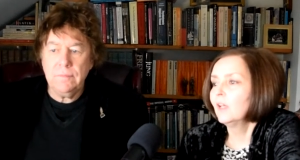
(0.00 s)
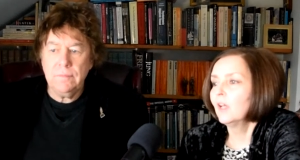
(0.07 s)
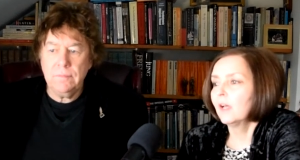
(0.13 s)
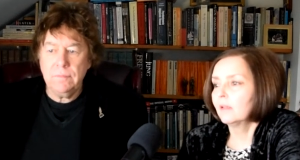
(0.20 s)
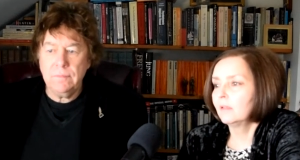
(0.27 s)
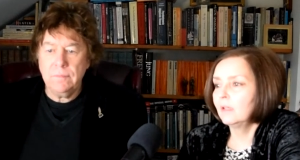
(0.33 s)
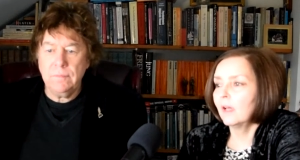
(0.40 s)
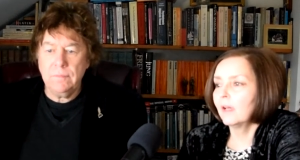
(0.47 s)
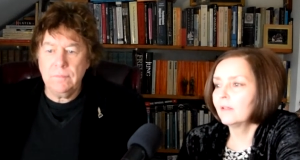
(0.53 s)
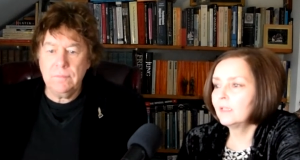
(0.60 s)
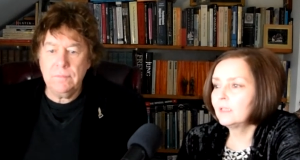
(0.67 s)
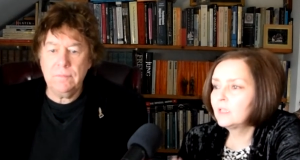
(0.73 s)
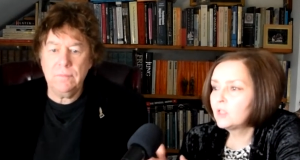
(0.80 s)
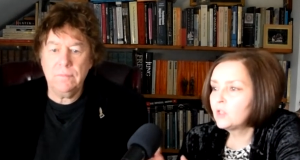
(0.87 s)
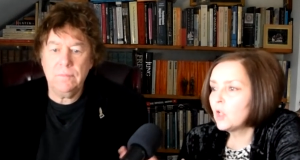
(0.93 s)
Speaker 1: I, I
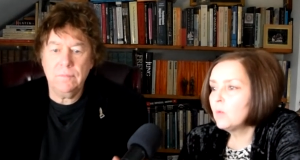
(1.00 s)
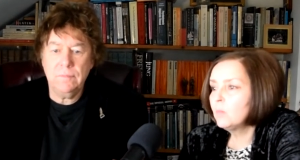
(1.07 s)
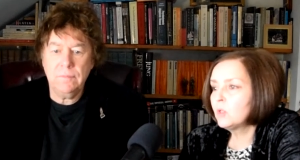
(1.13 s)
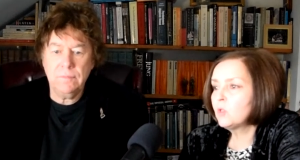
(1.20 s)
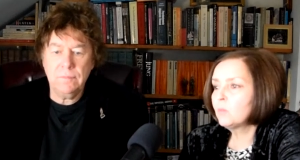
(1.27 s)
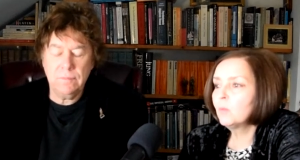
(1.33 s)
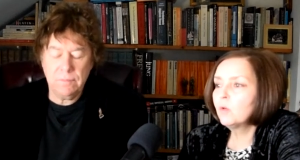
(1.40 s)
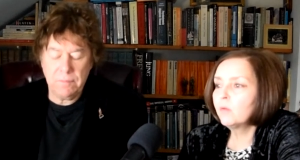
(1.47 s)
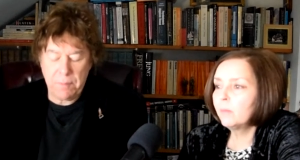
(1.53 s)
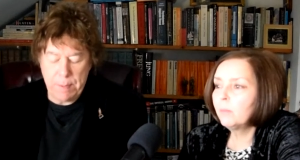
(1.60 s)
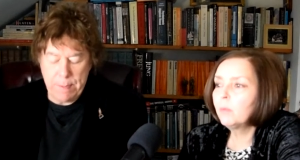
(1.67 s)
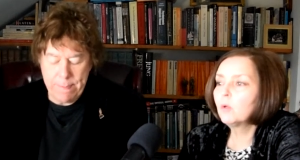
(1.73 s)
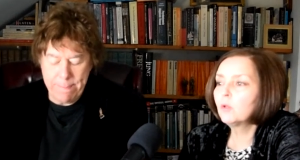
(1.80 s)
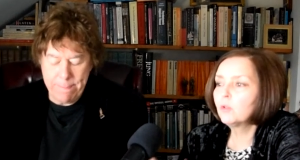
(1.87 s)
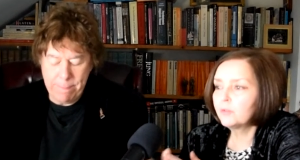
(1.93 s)
it's so much more
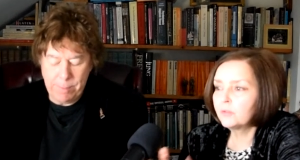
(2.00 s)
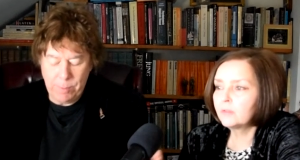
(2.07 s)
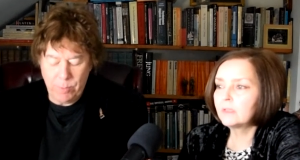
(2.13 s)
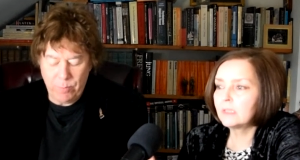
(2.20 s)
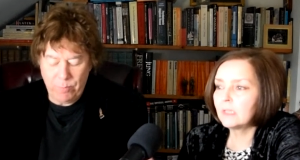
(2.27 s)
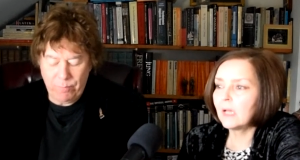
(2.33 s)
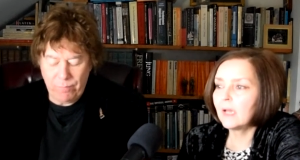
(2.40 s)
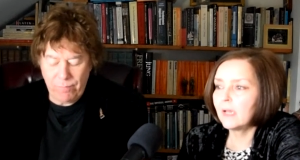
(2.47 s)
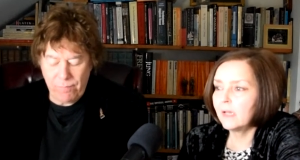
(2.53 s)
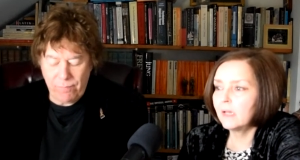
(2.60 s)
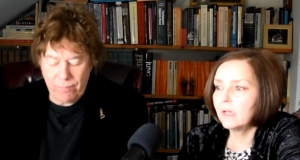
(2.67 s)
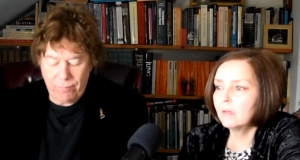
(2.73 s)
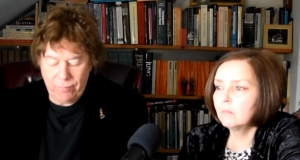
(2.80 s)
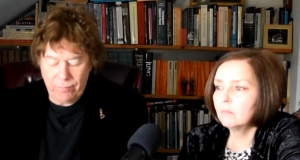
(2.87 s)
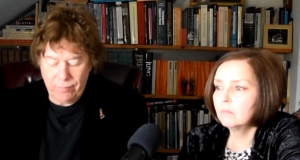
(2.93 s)
important
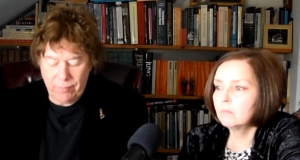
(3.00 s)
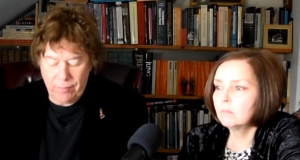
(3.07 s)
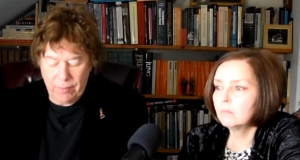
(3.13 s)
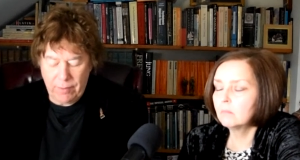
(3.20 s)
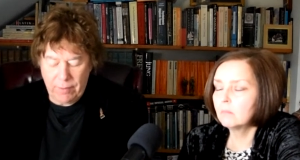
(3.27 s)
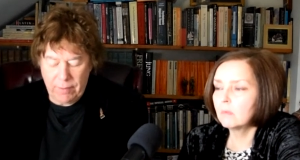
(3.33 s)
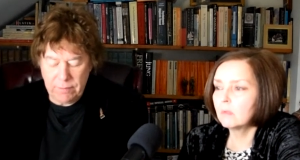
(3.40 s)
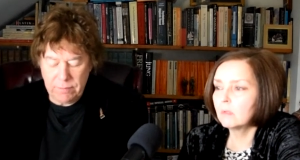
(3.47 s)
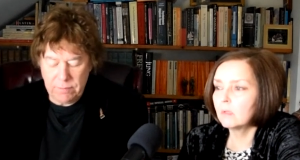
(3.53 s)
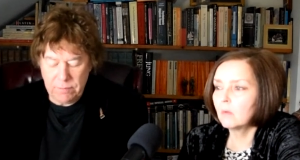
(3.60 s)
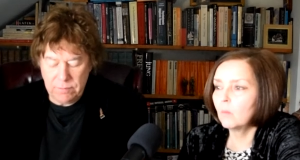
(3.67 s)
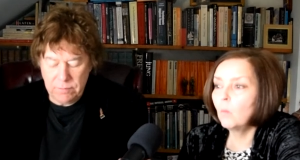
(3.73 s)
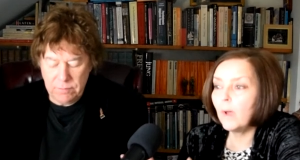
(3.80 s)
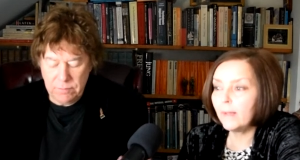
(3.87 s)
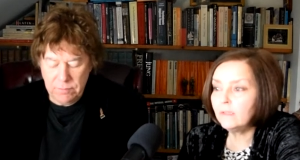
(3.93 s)
um,
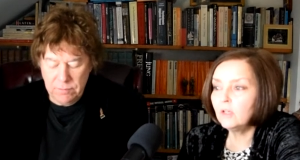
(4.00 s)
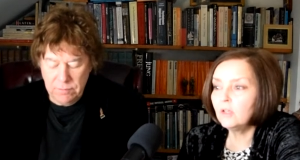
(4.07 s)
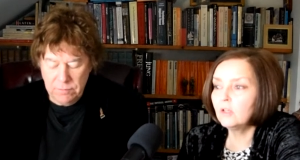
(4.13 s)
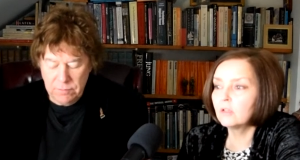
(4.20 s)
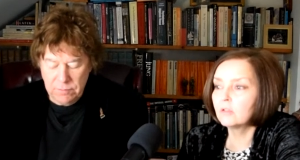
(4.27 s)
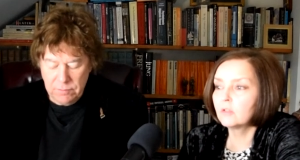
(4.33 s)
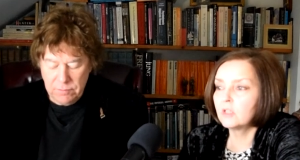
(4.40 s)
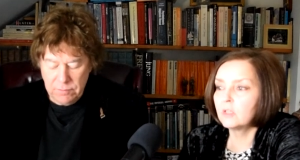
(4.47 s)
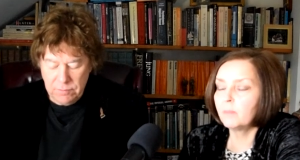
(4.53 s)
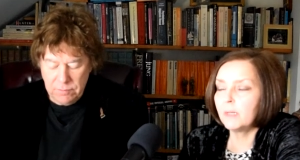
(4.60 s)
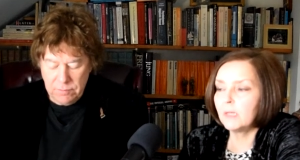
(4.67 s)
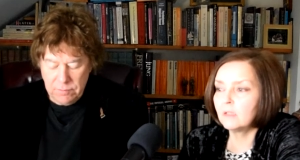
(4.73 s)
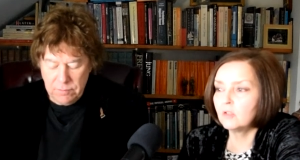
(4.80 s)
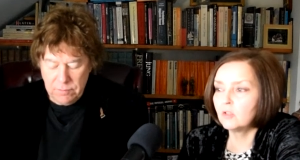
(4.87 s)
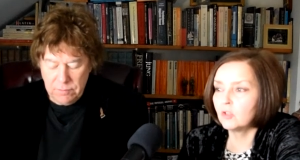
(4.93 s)
when you're young to
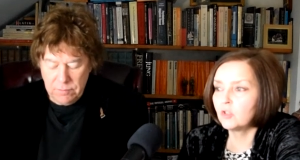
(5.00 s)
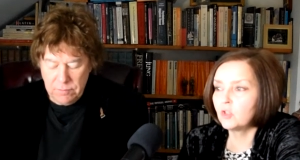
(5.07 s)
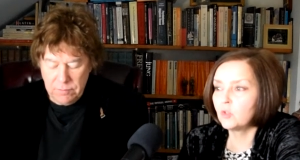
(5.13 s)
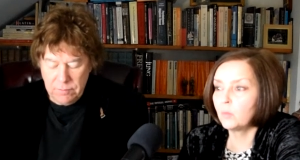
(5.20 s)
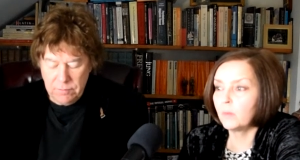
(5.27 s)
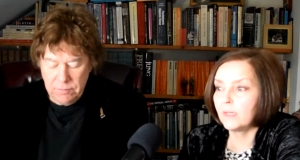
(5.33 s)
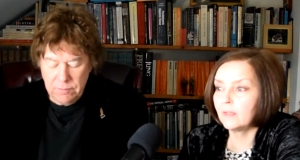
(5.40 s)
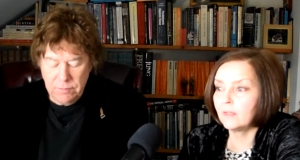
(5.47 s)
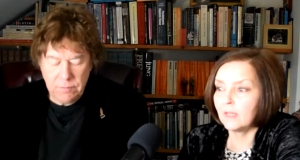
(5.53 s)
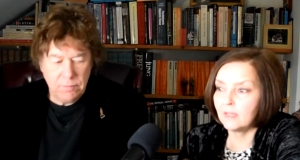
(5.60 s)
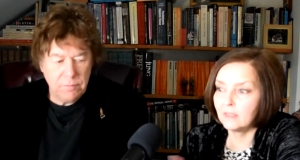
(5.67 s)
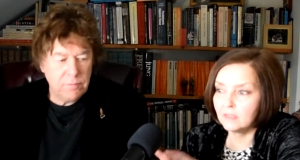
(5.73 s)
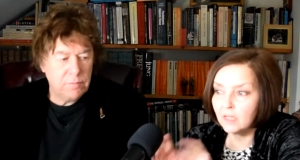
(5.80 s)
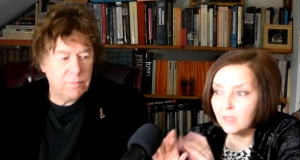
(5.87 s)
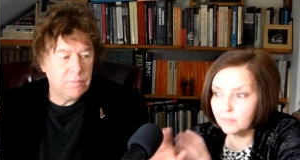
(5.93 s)
be in touch with,
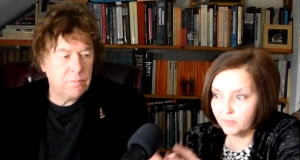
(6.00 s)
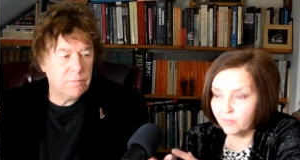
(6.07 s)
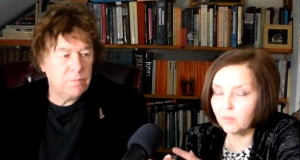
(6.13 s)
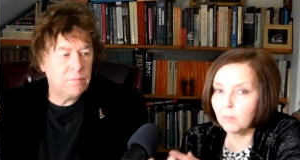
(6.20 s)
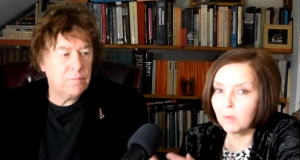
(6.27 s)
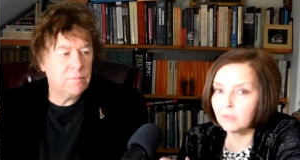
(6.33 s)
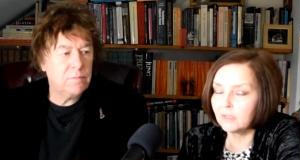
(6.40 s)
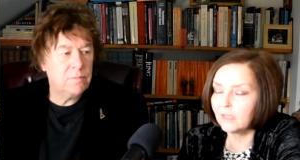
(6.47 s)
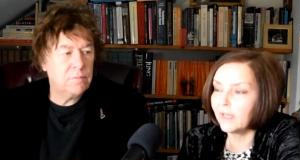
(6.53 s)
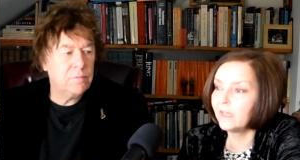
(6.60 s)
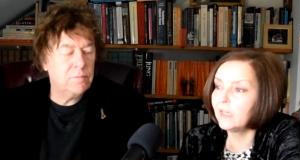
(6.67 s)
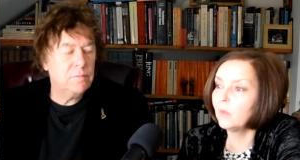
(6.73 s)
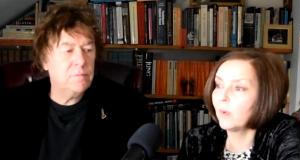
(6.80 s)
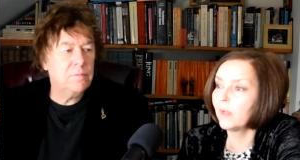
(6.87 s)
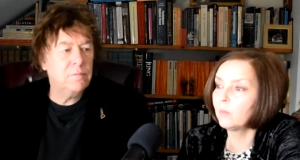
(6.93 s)
in terms of the model
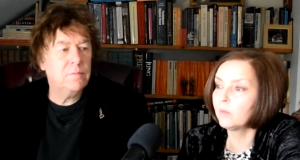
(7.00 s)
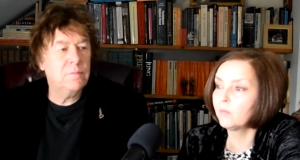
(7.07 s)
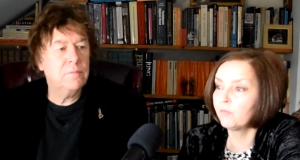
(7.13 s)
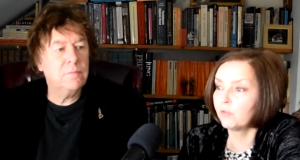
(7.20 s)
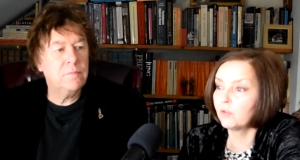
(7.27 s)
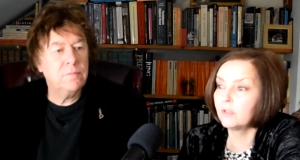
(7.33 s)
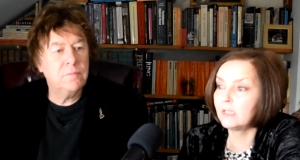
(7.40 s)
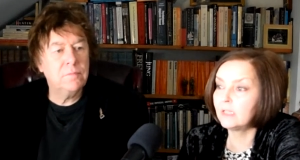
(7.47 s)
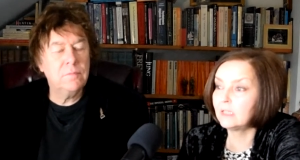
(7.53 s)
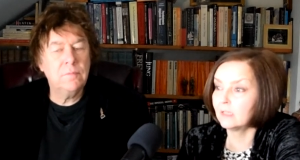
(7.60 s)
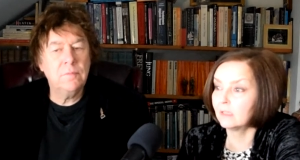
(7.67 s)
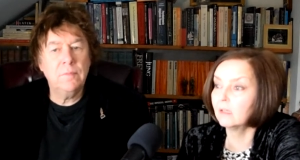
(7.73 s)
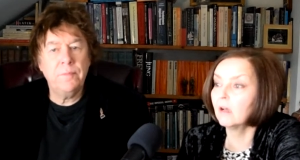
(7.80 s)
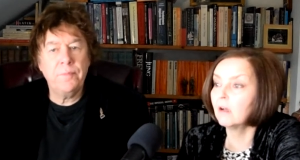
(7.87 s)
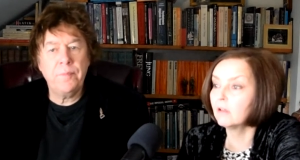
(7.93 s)
anyway, with Freud
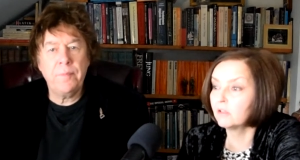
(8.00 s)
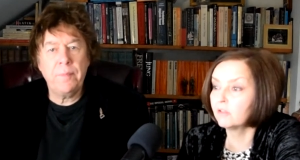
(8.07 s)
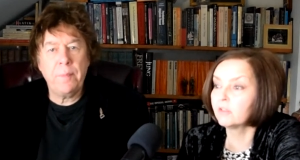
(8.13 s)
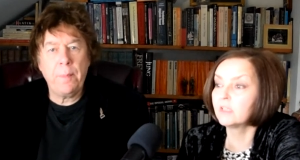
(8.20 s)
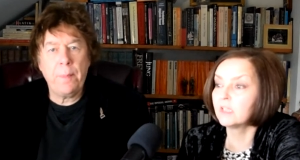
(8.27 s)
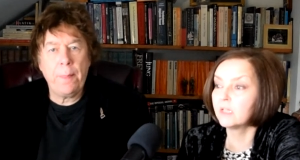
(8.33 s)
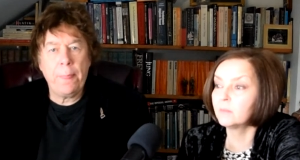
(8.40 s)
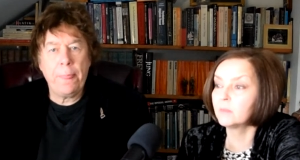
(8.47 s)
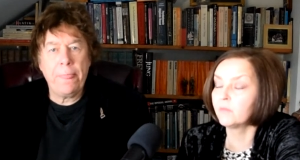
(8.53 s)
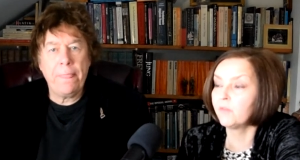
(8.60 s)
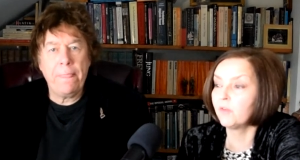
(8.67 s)
and Adler in terms of